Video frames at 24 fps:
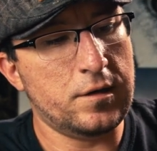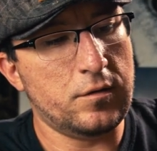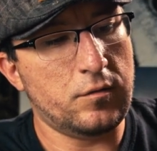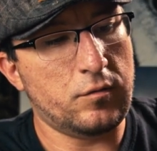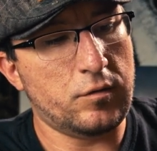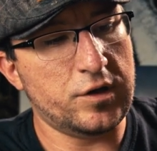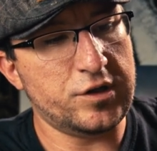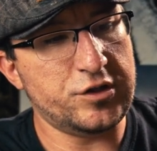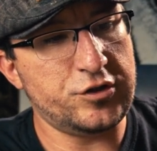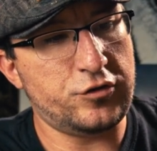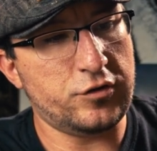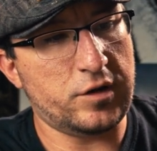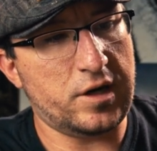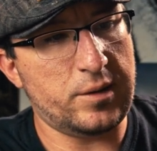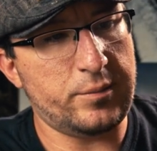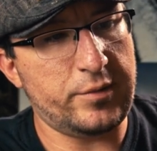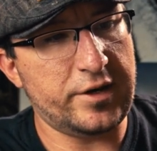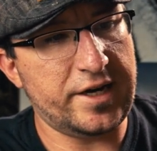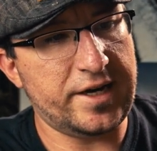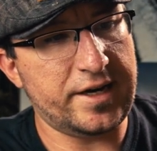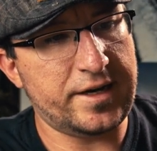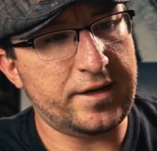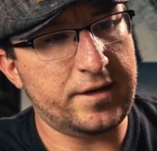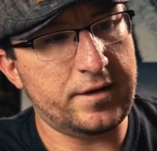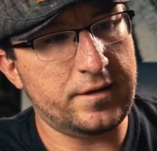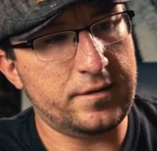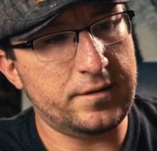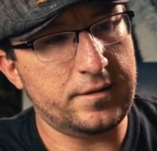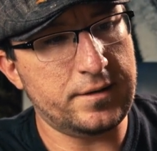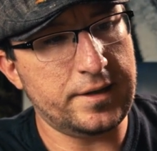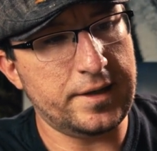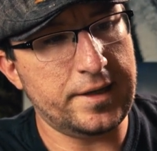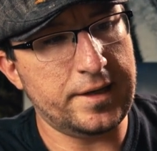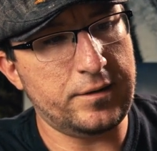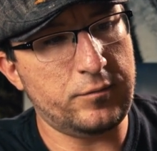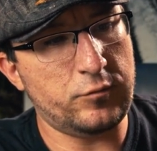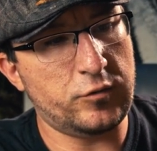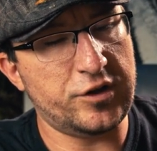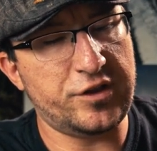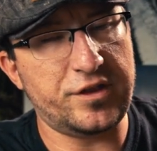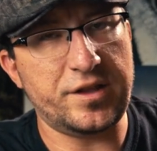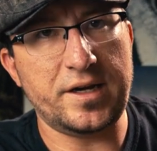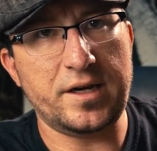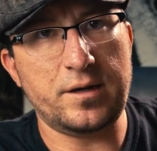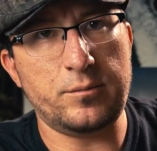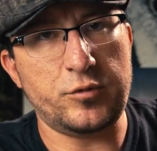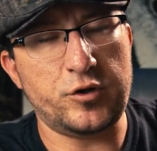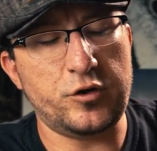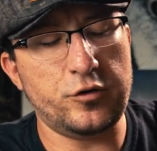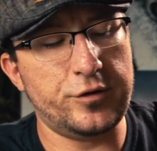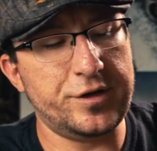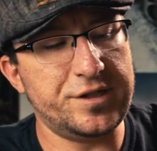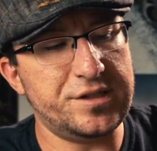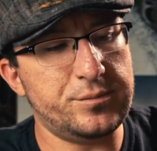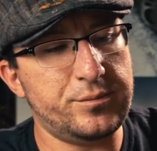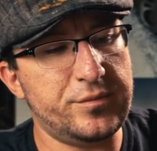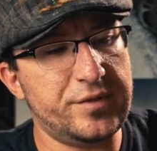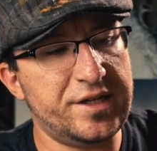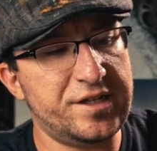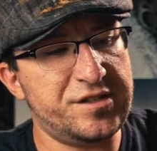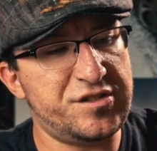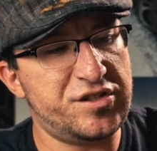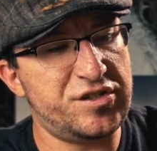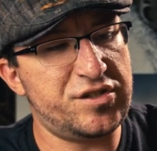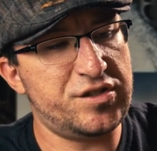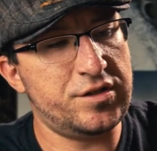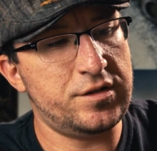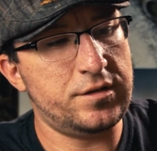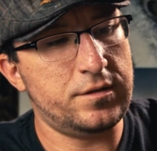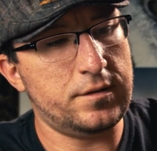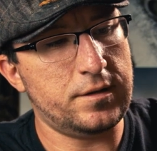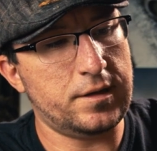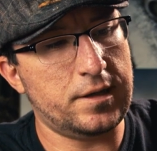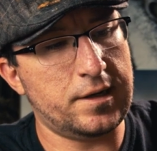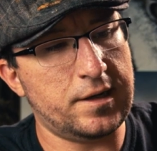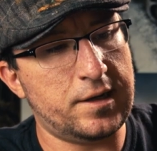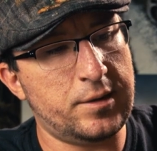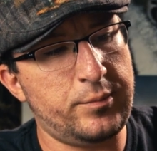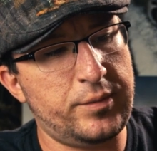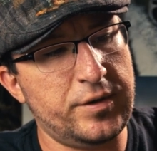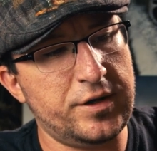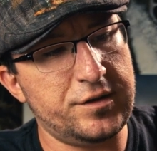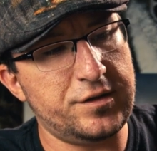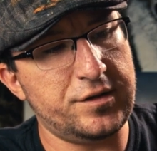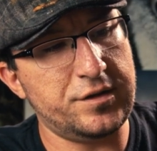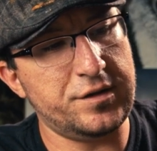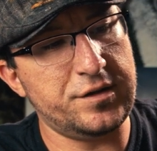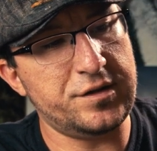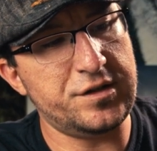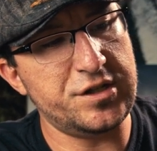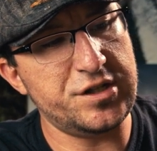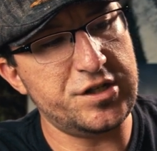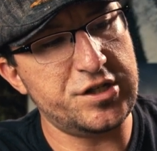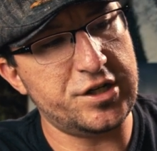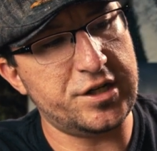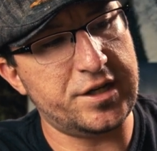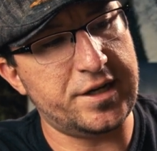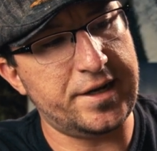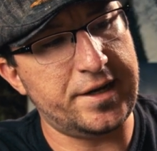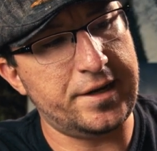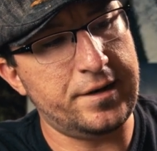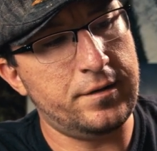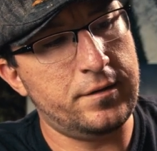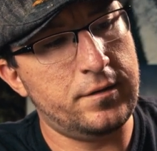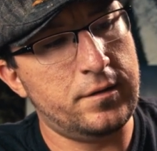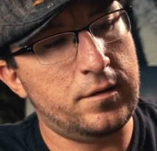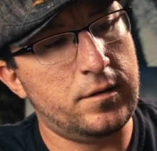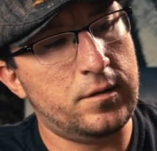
one drawback and one thing I'm going to miss compared to the DJI